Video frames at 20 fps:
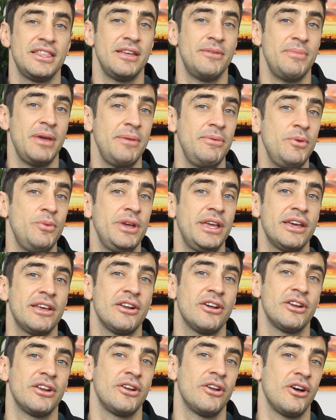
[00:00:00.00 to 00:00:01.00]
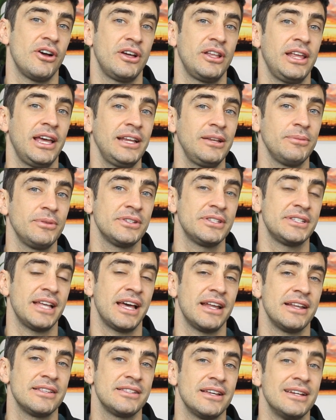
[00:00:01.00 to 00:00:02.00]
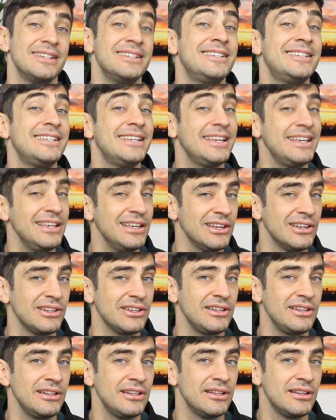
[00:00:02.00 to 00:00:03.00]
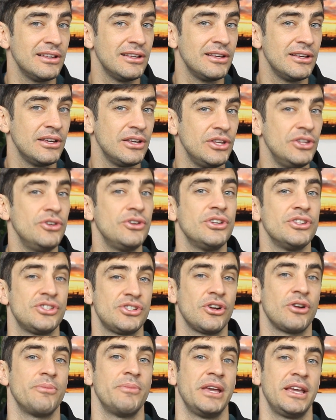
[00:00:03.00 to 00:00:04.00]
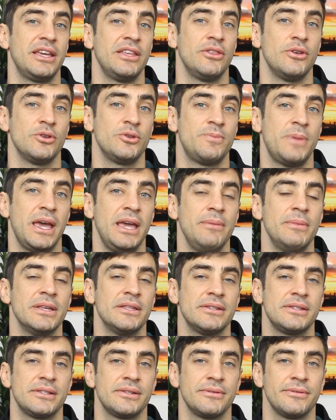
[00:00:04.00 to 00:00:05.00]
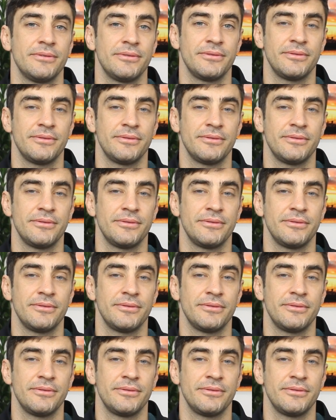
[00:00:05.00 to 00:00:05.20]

then maybe we get on a non collectible status until you can start making those payments.